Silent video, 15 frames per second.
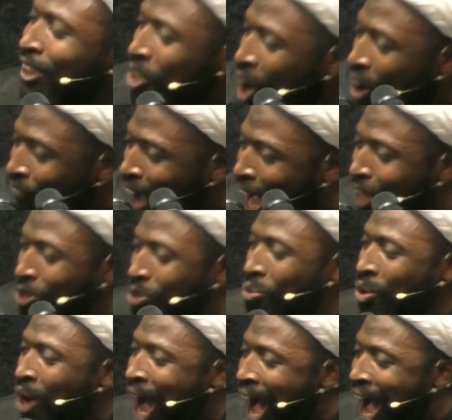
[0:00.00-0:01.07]
of
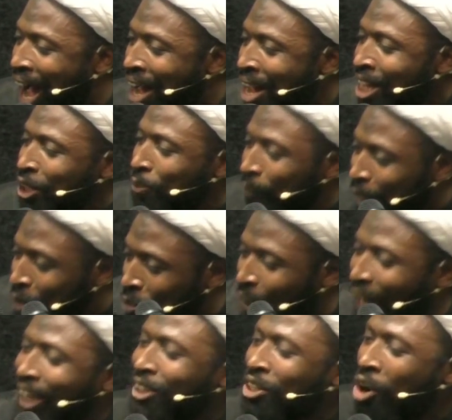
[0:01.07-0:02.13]
Ashura,
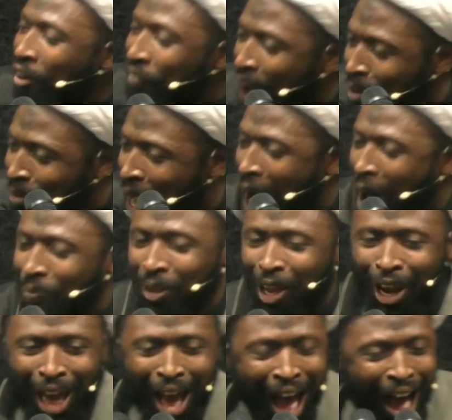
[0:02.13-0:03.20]
spirituality of Aba
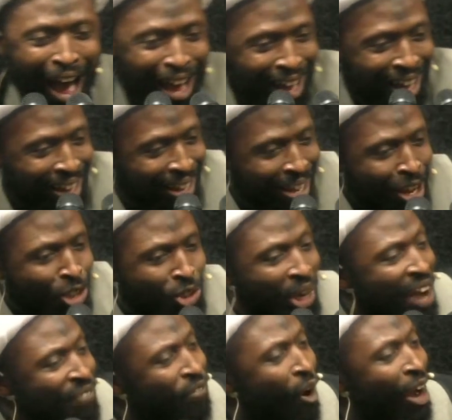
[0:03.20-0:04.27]
Abdullah. So
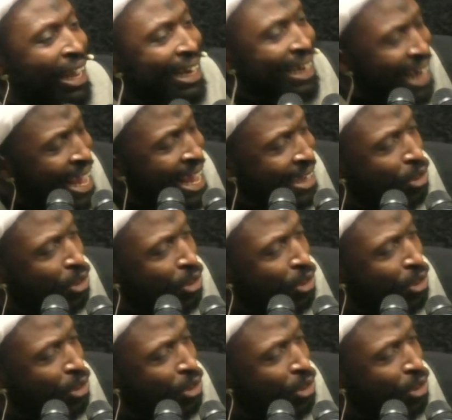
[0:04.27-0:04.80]
therefore, in this,